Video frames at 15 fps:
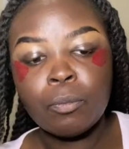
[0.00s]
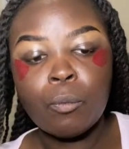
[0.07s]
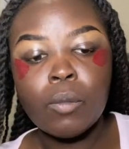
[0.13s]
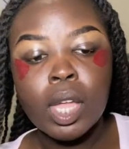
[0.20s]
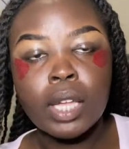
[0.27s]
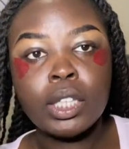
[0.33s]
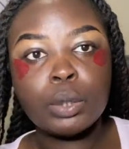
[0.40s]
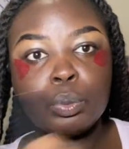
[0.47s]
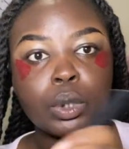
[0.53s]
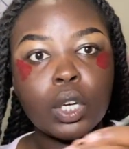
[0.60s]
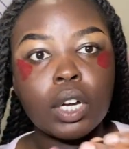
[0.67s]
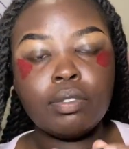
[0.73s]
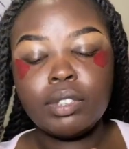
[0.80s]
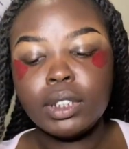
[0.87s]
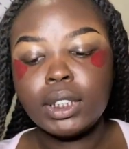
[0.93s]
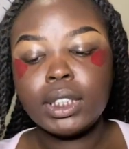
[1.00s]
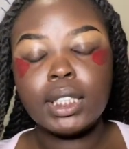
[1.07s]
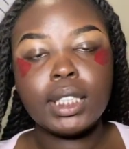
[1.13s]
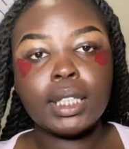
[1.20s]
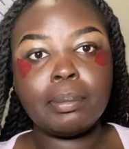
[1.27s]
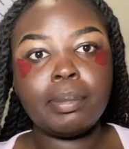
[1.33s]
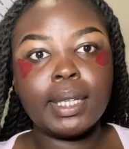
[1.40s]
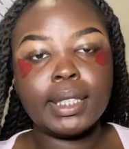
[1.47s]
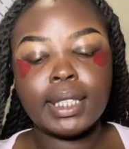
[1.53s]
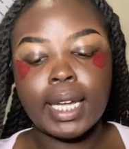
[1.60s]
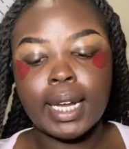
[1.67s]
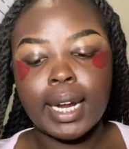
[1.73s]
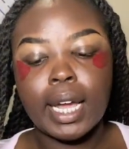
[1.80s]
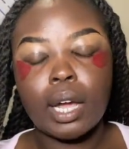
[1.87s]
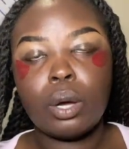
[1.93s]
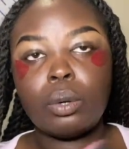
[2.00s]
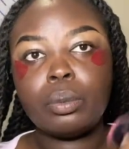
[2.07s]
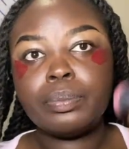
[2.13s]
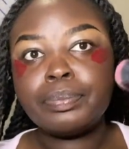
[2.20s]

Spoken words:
And then we're obviously gonna blend that out.